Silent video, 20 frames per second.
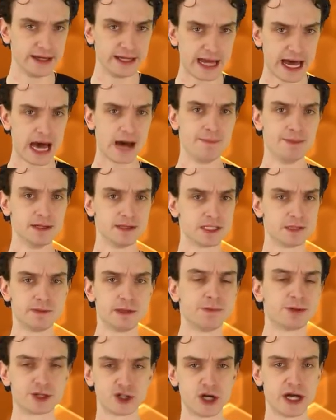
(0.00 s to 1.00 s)
It happens,
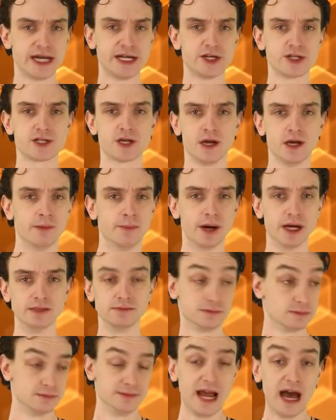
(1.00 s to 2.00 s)
people change,
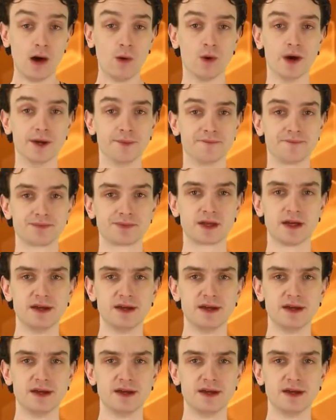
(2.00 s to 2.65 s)
but now what?